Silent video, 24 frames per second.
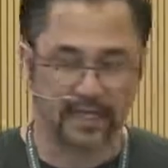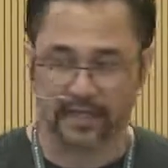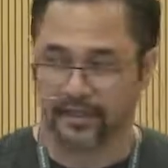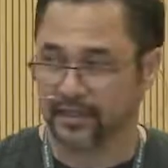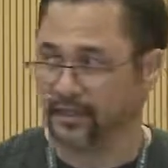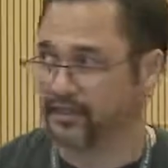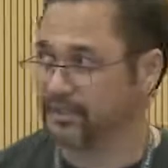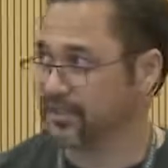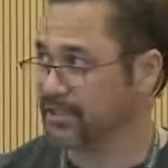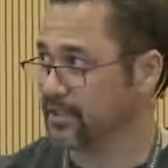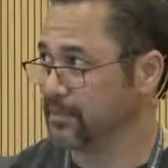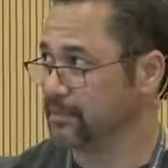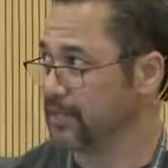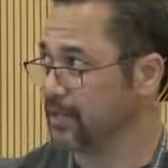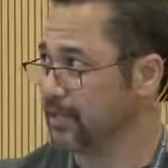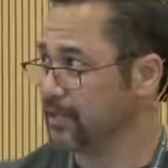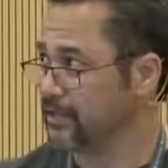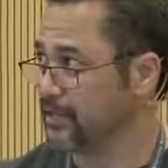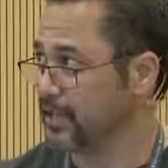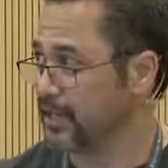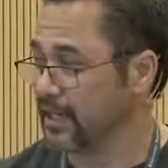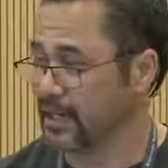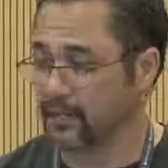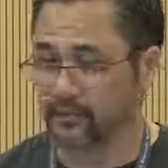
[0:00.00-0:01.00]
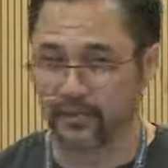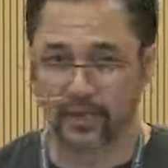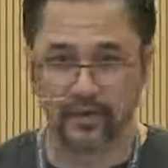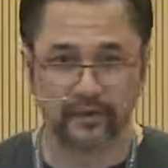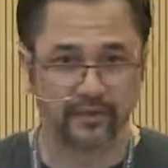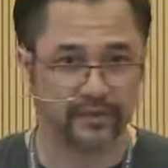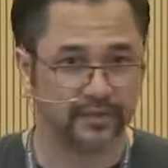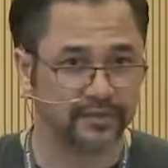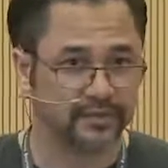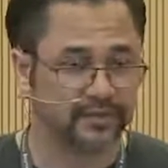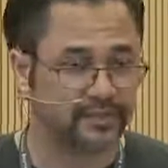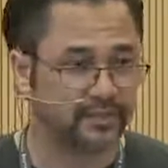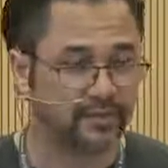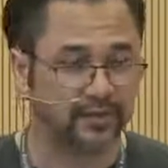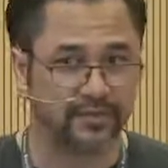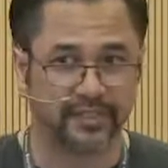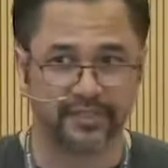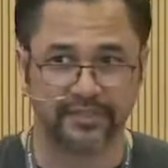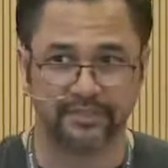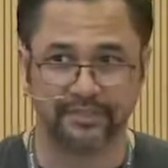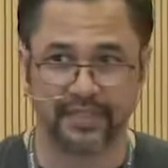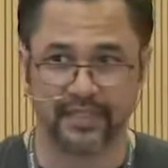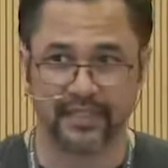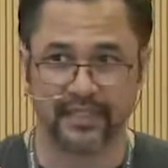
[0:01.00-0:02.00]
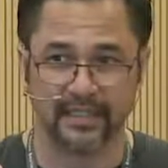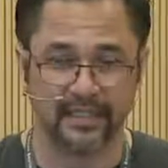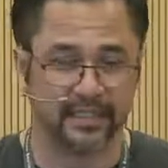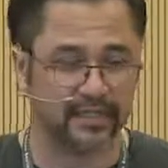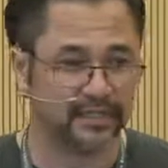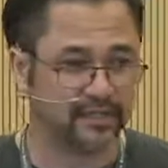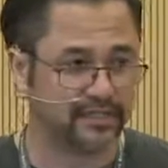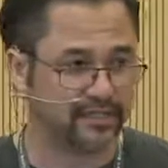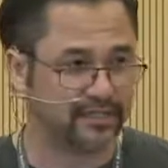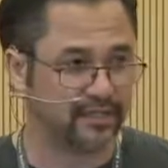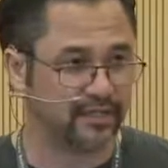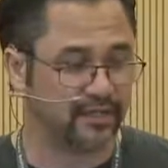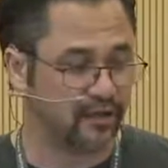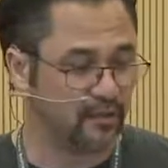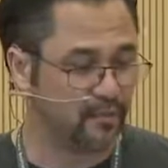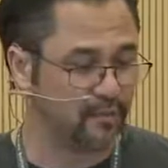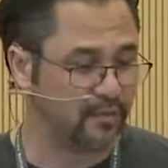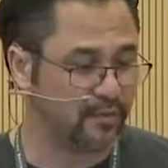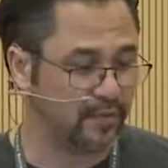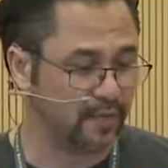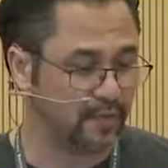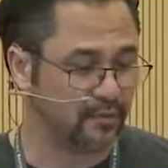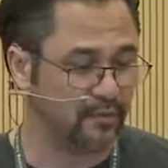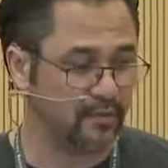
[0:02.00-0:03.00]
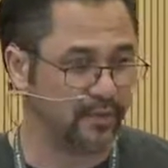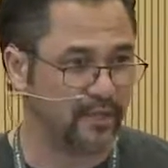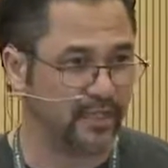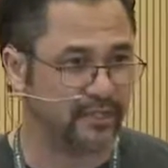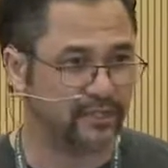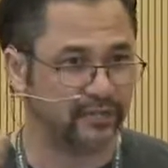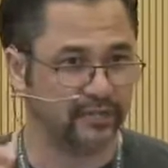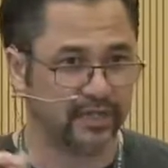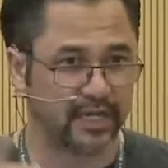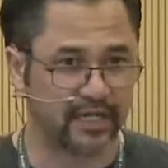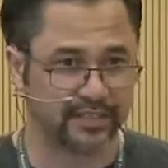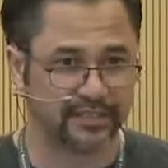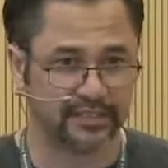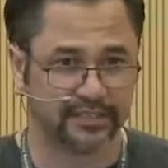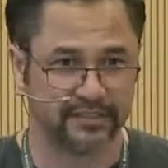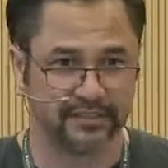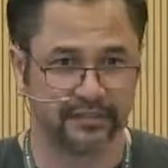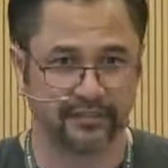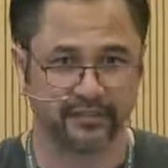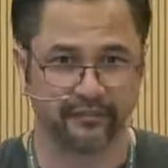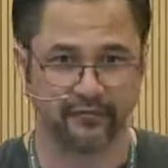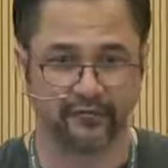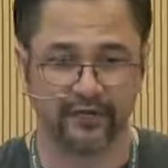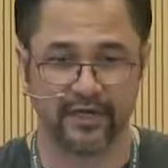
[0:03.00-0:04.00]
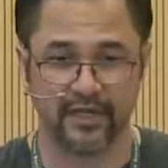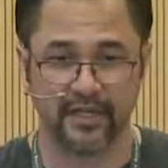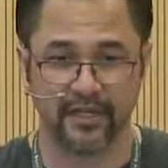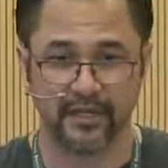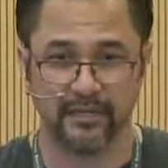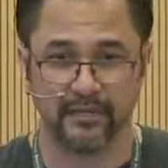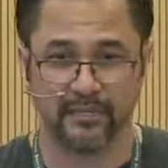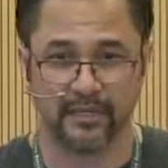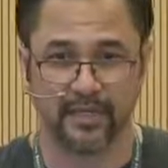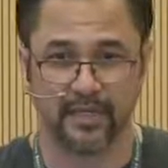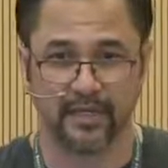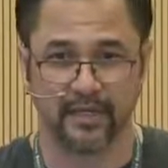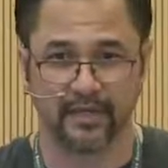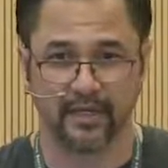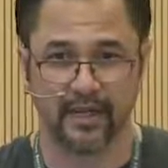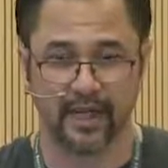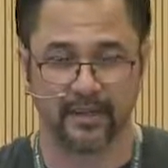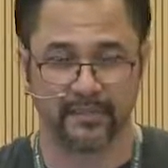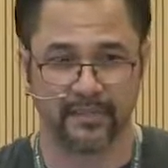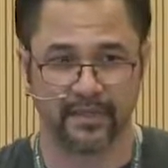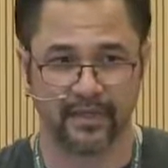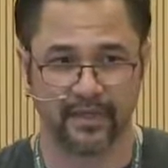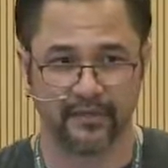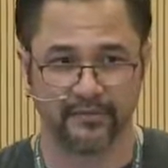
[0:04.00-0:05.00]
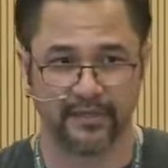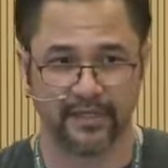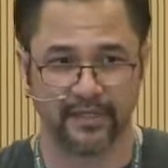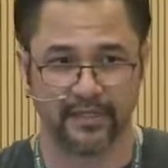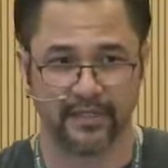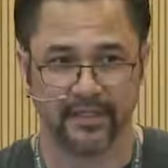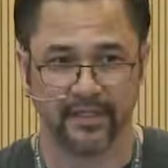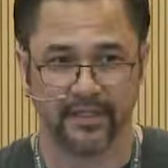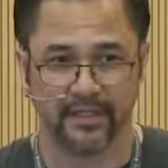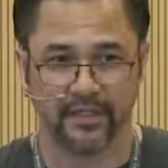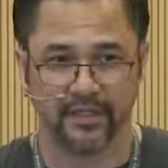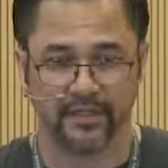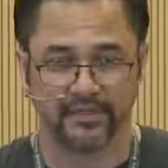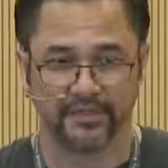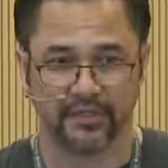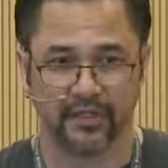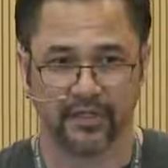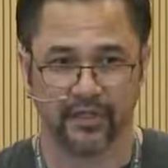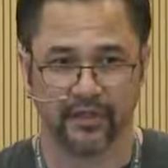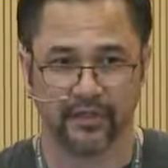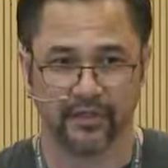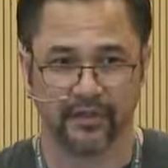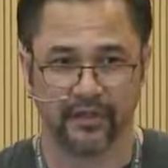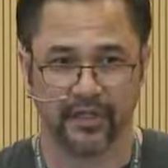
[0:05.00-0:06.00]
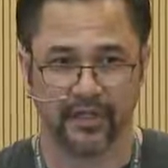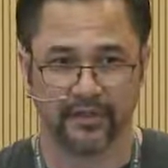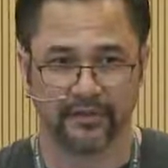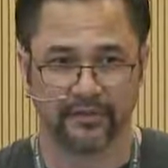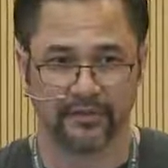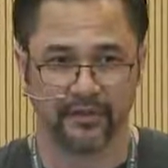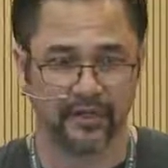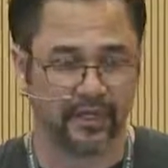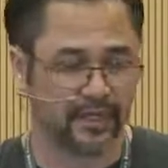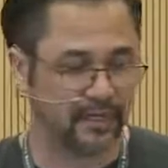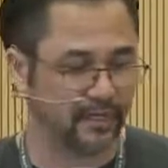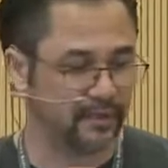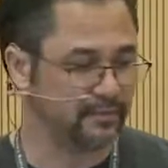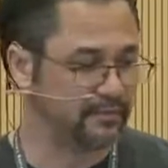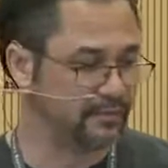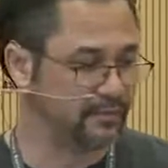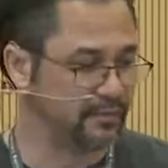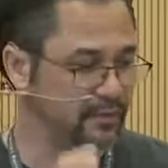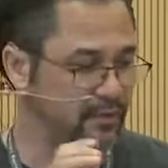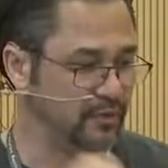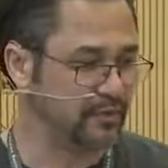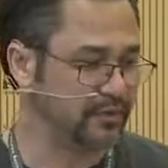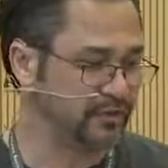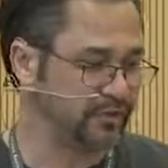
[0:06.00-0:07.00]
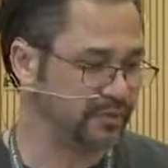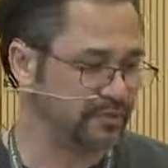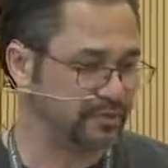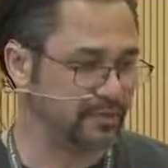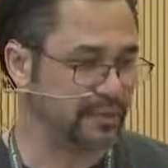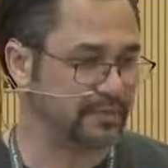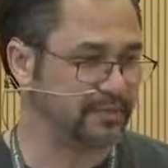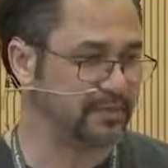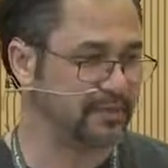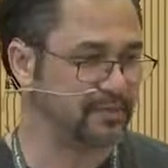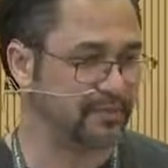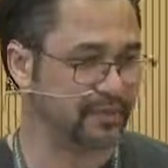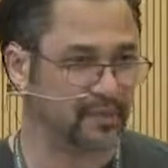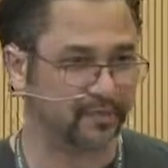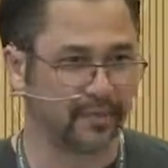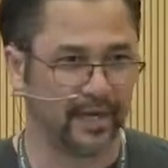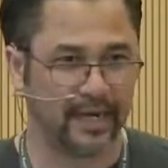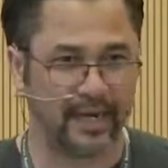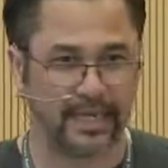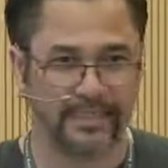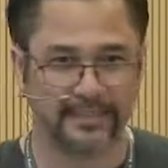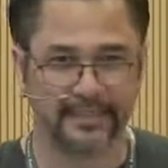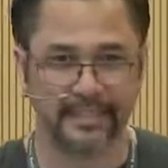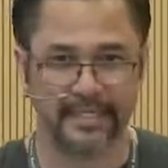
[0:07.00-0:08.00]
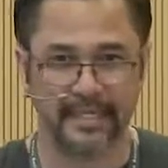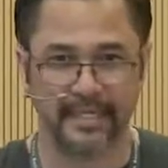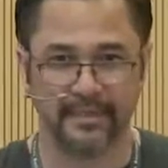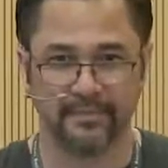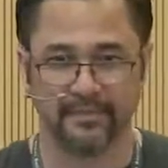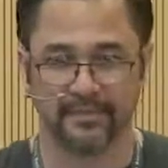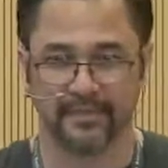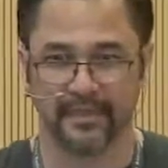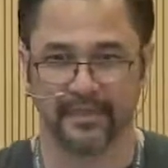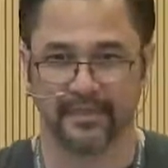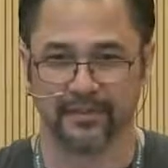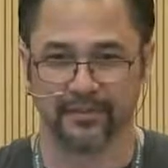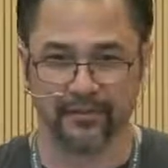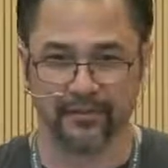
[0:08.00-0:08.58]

There's a book that I wrote, so this bit.ly Istio book will get you access to a free copy of it. So you got to do a subscription with the Red Hat team, but